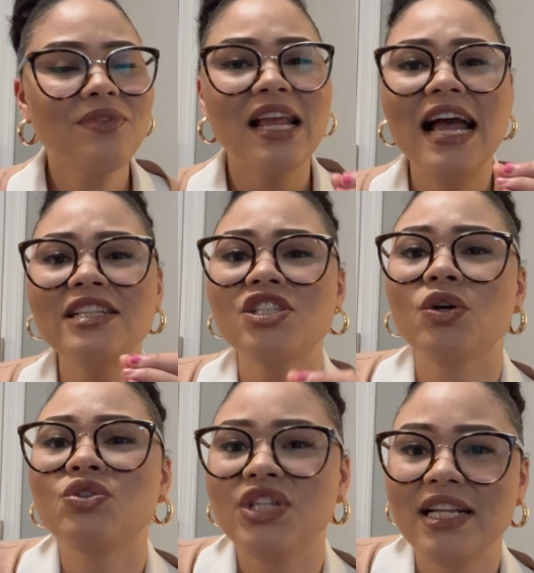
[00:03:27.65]
And
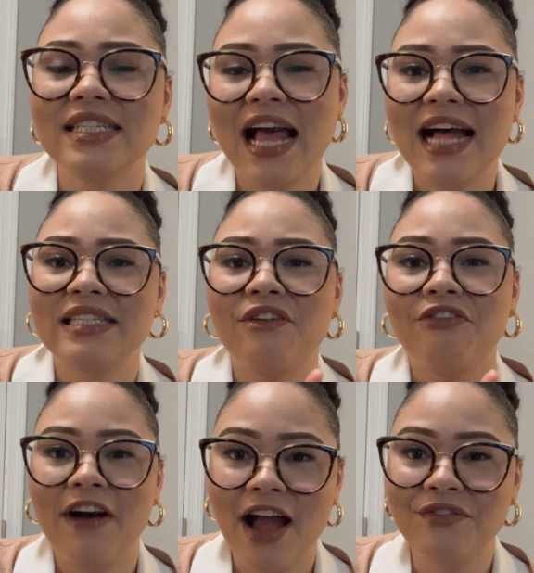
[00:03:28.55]
so just as a
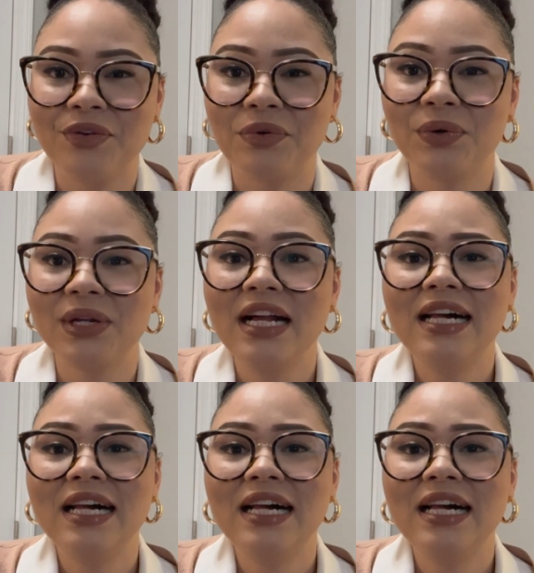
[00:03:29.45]
five-year-old